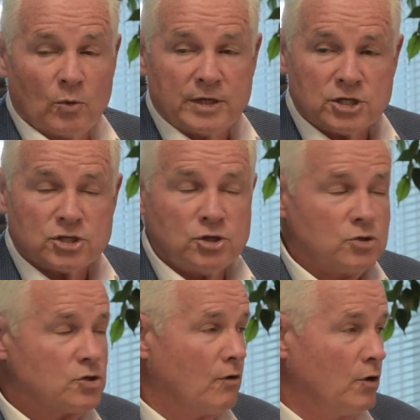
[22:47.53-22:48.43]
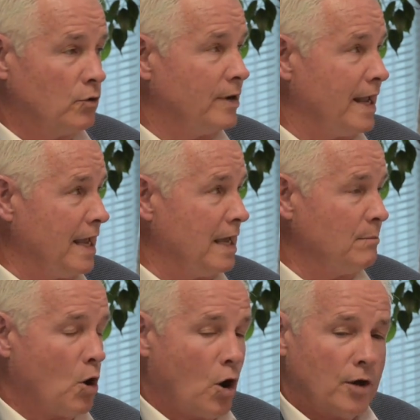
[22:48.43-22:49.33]
we just used our own
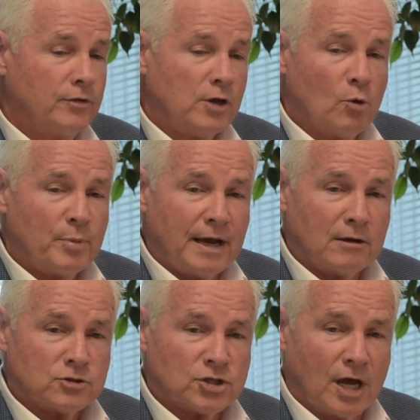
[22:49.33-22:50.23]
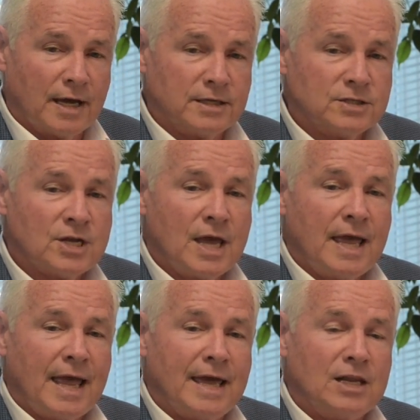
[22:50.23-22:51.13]
name on the open house signs,
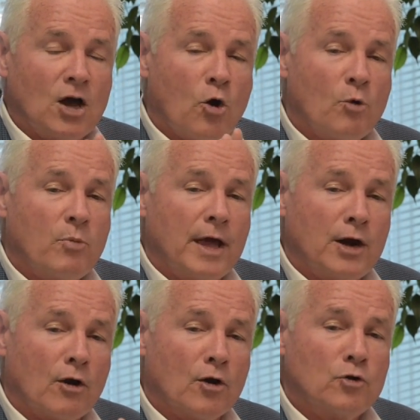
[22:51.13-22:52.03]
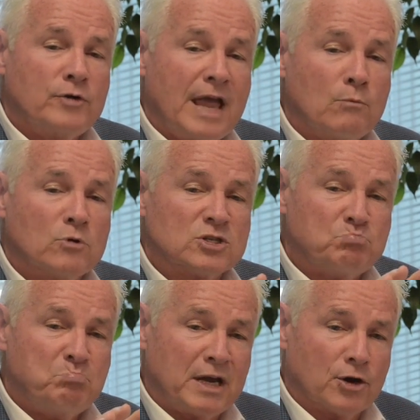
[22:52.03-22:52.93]
and our own name was
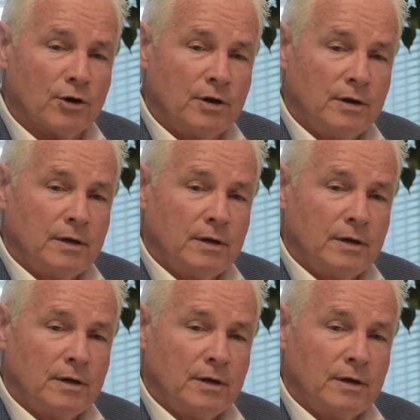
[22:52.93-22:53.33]
bigger.